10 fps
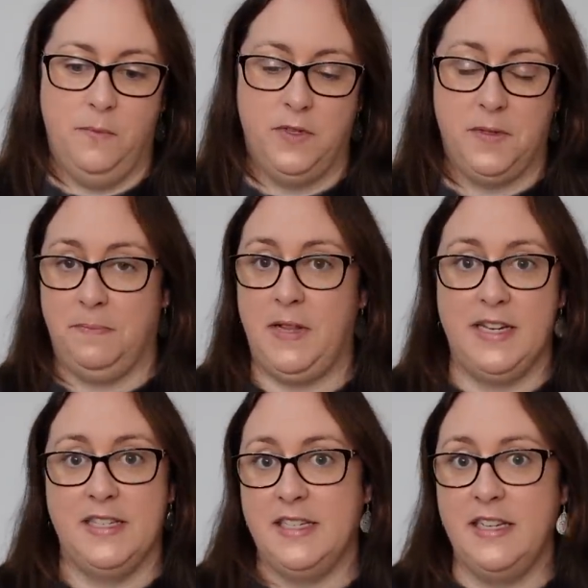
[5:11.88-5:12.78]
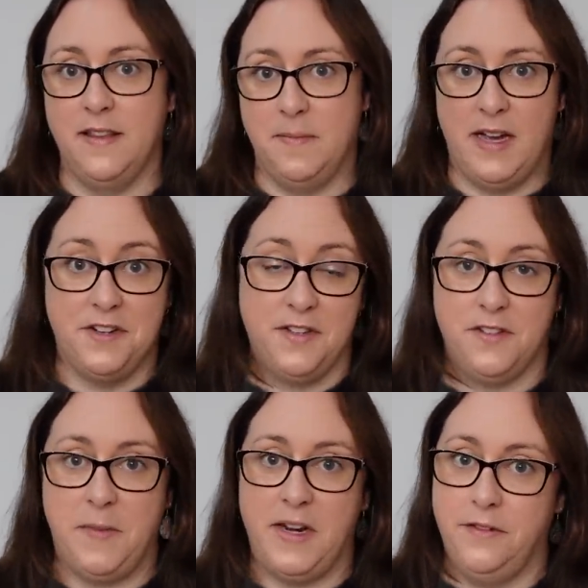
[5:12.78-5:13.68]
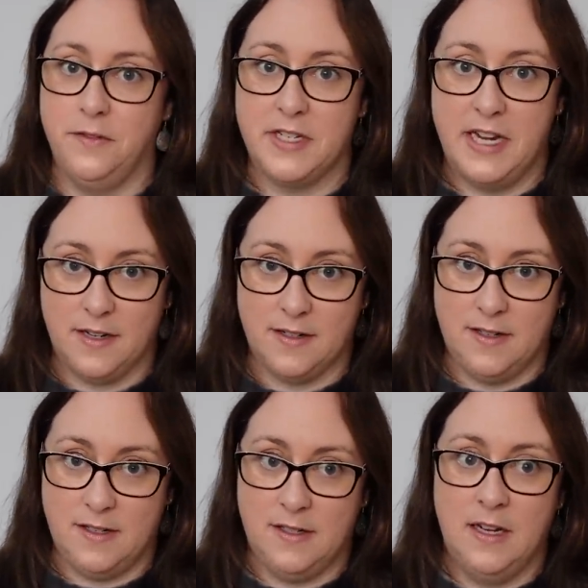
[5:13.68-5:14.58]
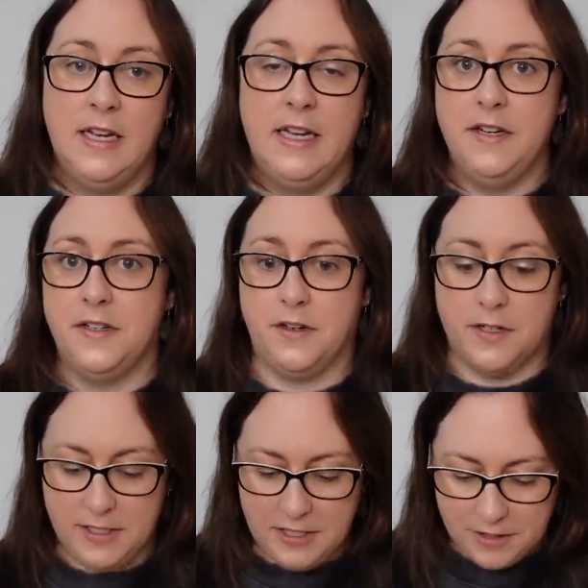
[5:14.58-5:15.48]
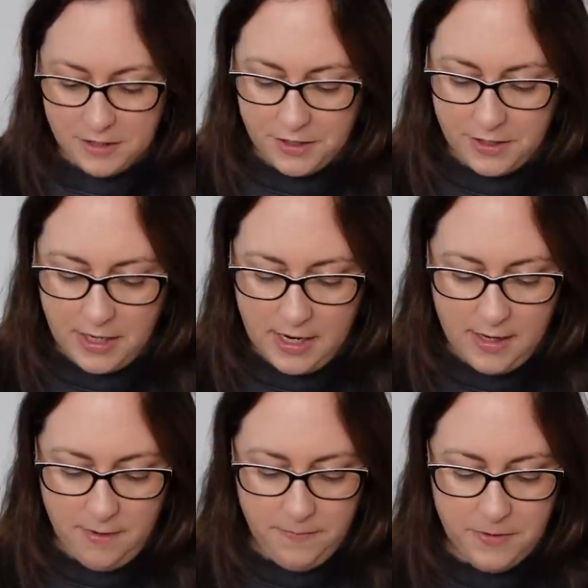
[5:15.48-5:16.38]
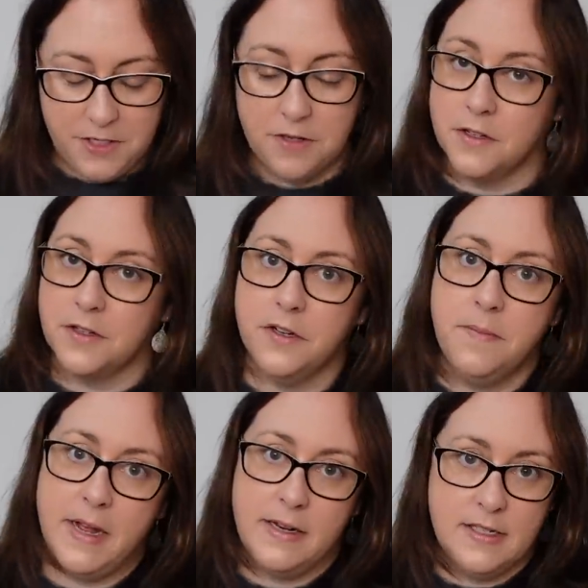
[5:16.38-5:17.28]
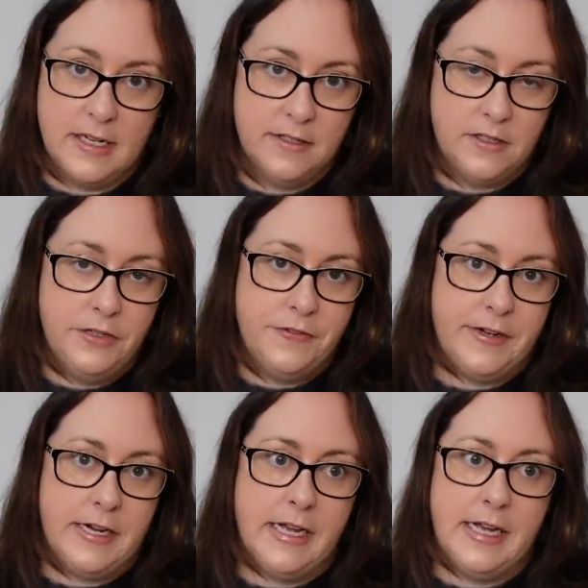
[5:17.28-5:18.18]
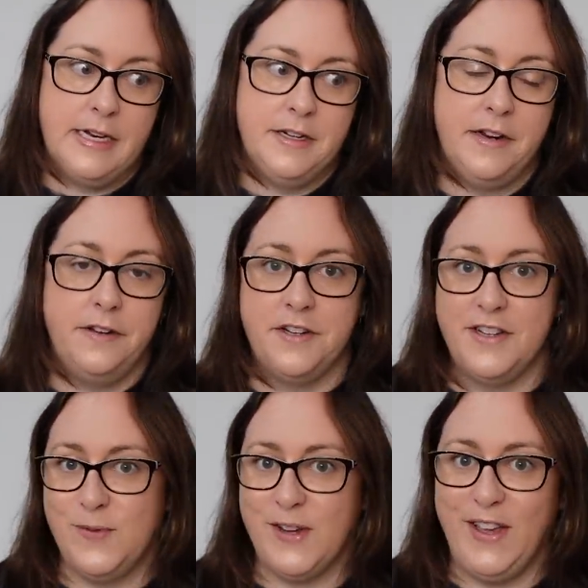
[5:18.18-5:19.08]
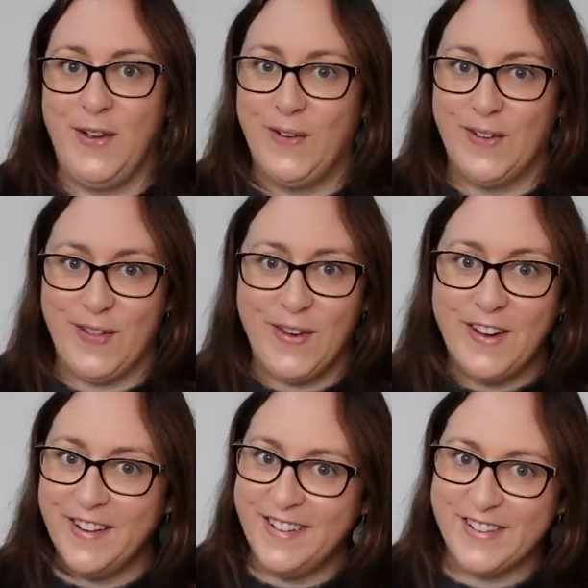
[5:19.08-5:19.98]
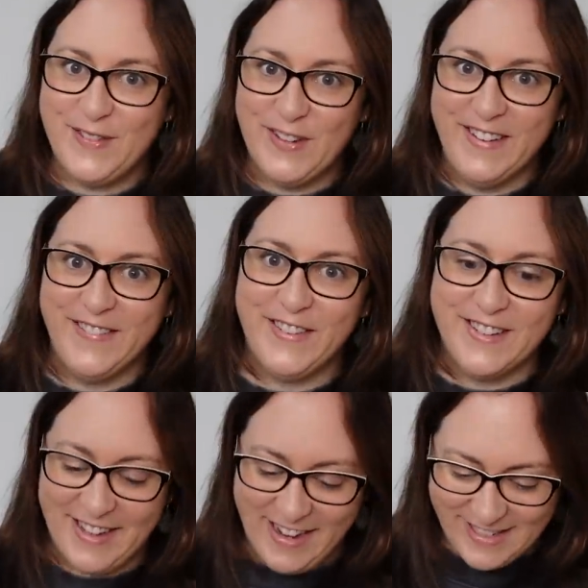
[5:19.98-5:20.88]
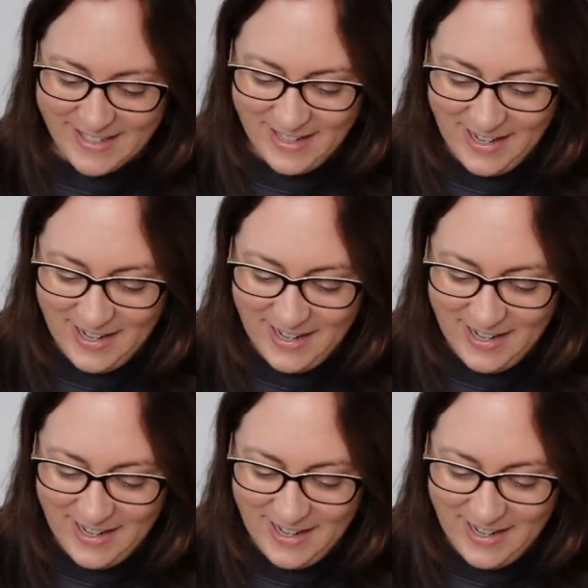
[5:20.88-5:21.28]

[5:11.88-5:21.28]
was placed in the margins of medieval texts into cross stitch. She's got two patterns out so far, and I know she's working on a third, so I'm looking forward to that.